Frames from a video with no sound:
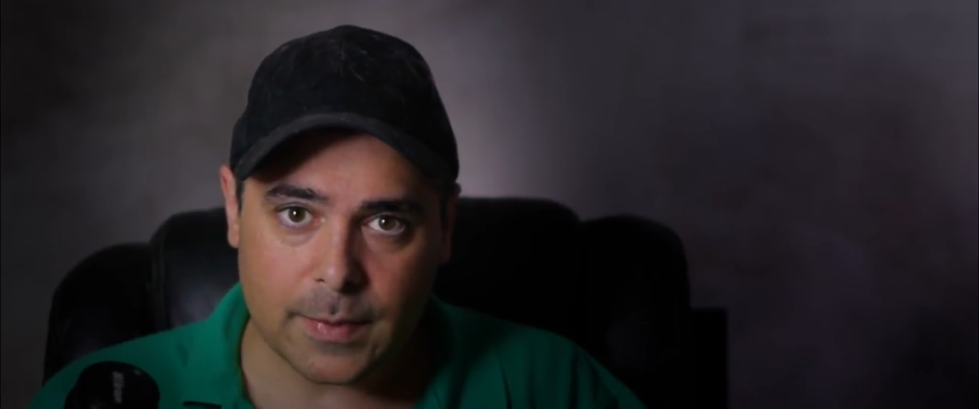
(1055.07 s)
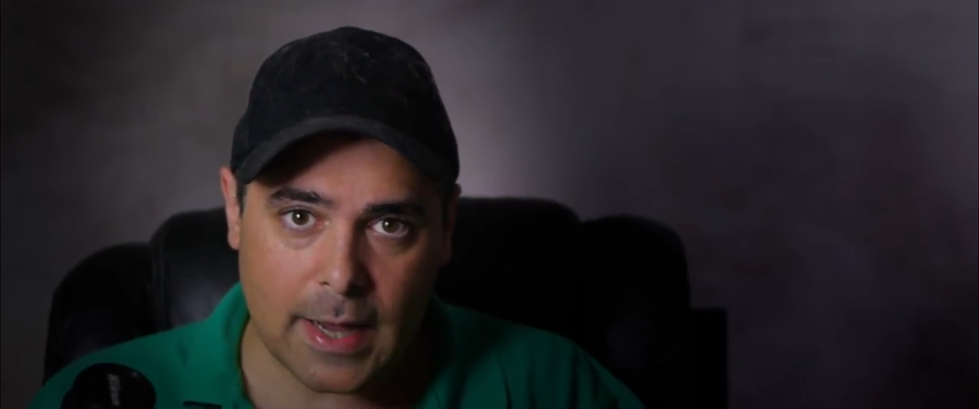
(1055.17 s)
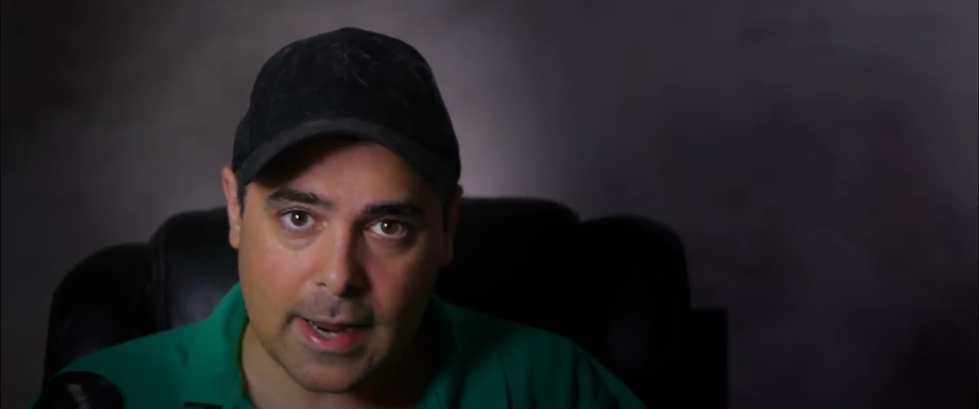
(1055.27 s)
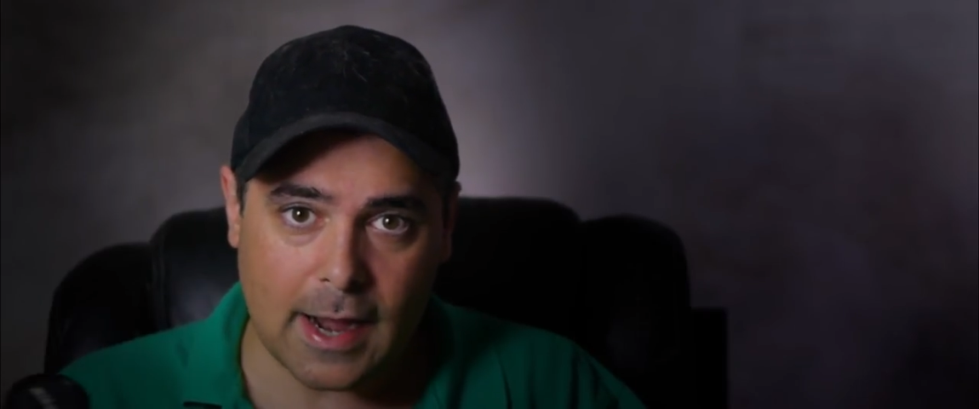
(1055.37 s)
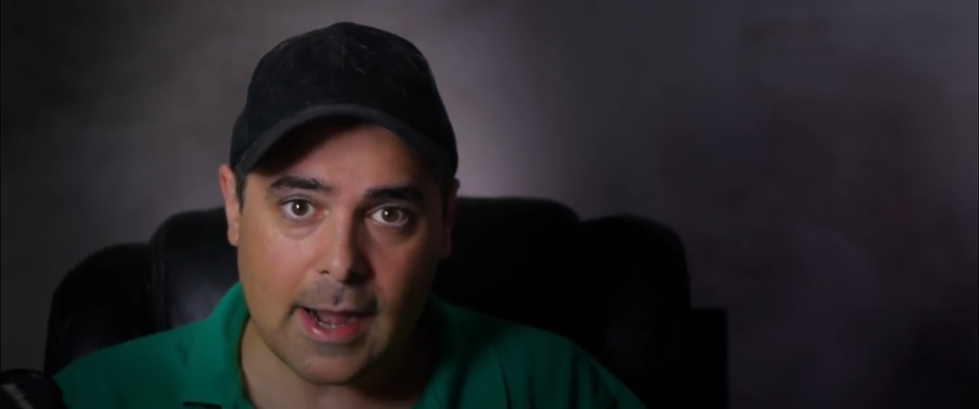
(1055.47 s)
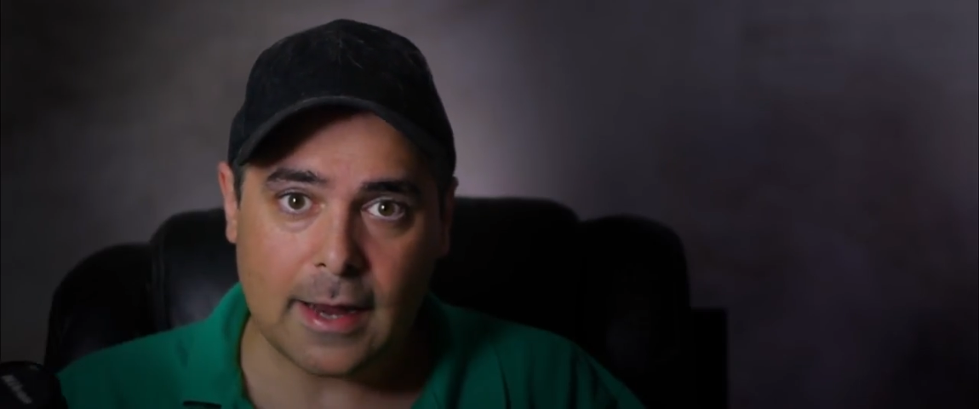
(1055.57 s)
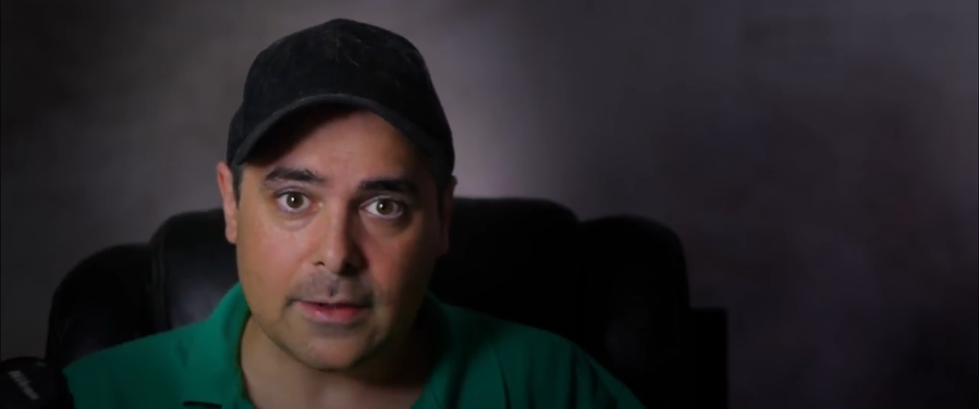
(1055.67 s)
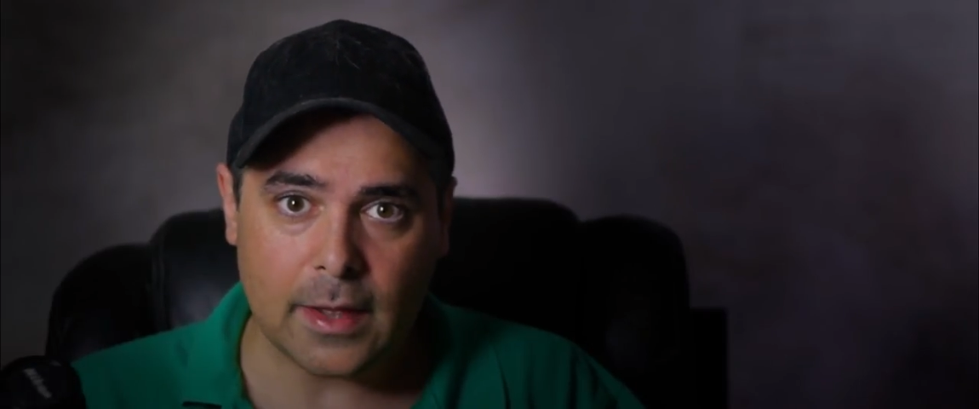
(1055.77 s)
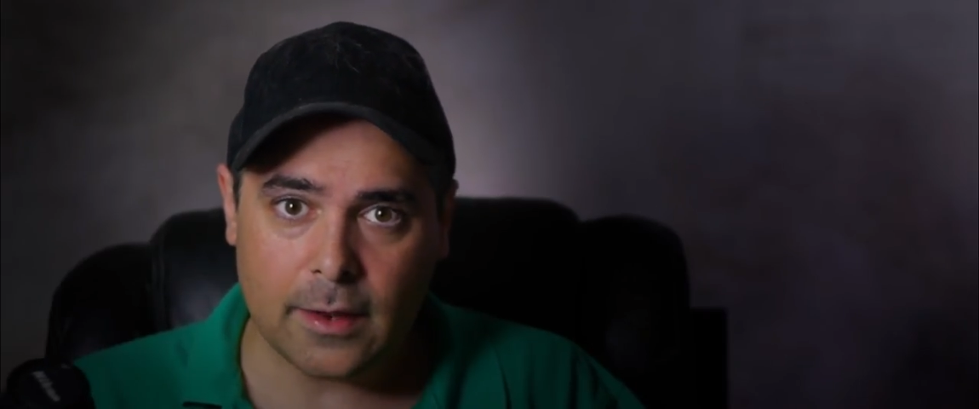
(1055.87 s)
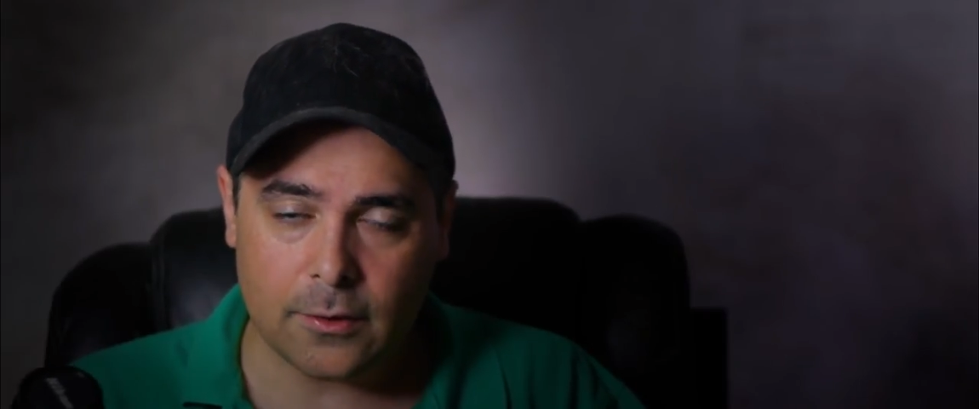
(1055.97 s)
AI
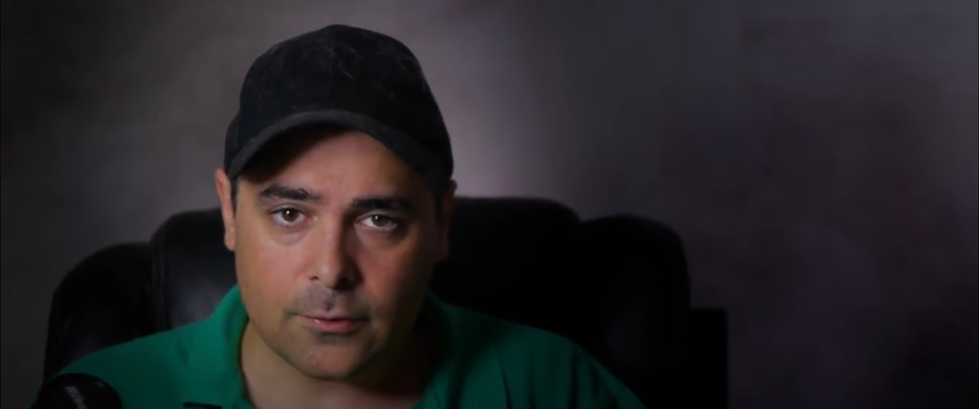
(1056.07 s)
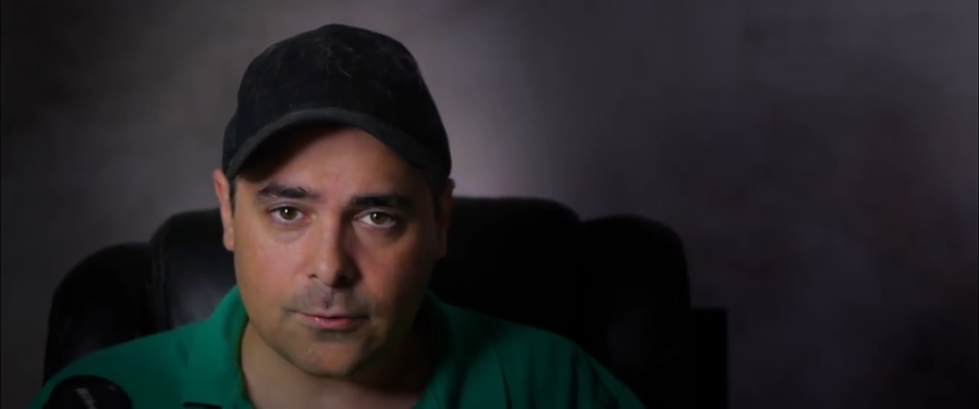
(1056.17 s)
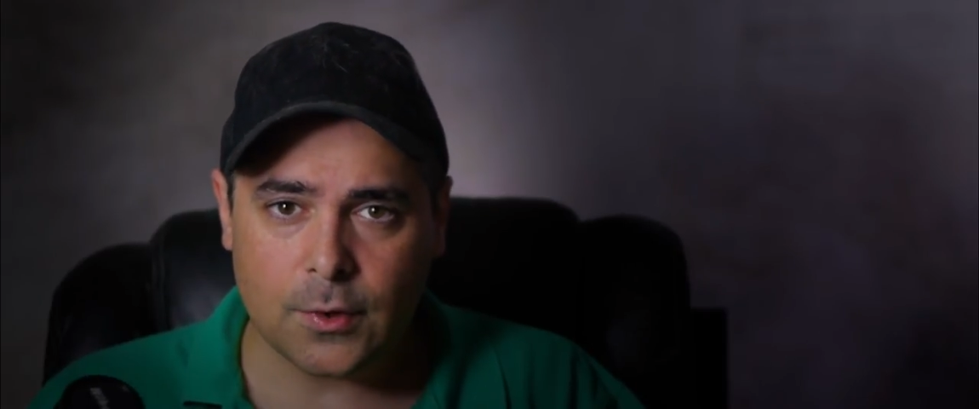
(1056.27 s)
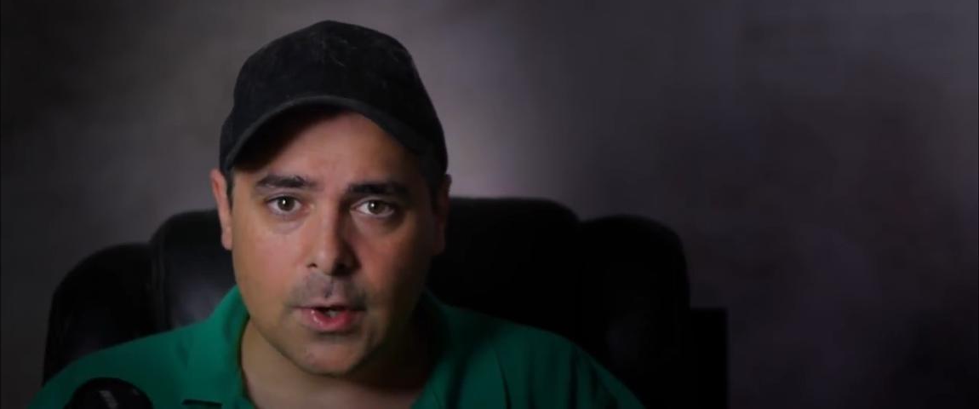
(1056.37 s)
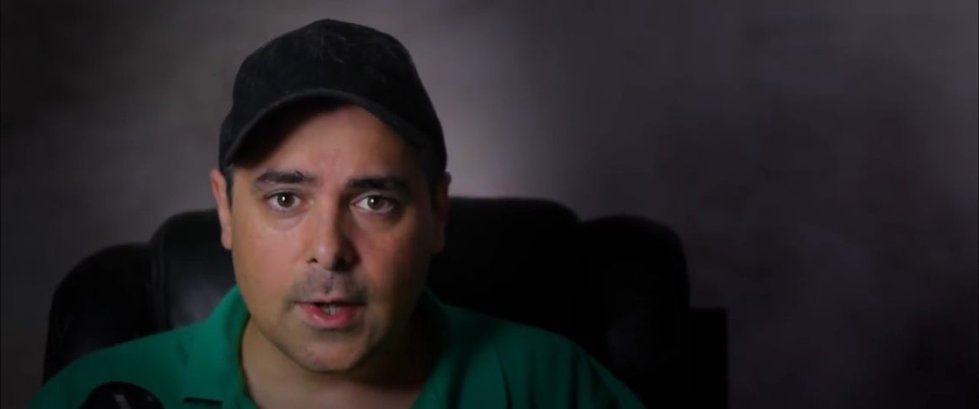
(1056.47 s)
lens